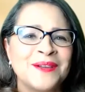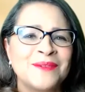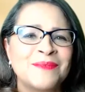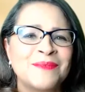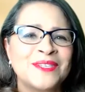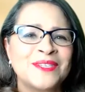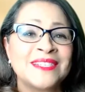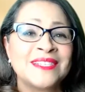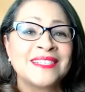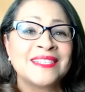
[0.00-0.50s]

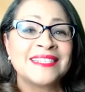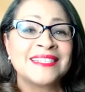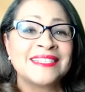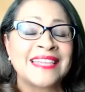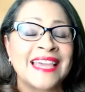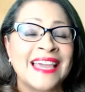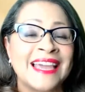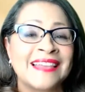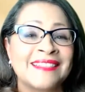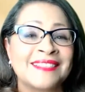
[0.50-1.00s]
which is
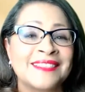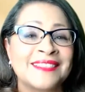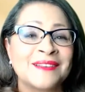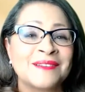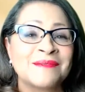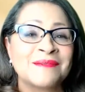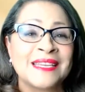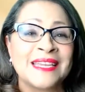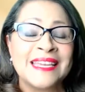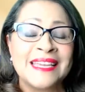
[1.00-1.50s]
at
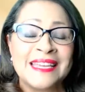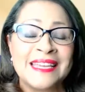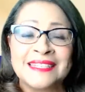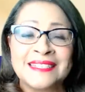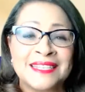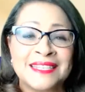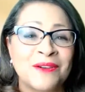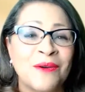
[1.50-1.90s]
the key, it's a